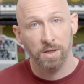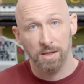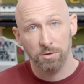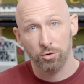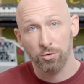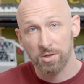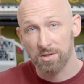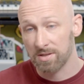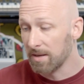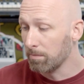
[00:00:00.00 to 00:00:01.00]
that
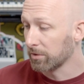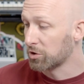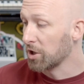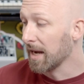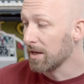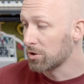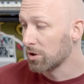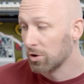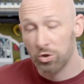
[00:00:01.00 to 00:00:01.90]
introduces a simple change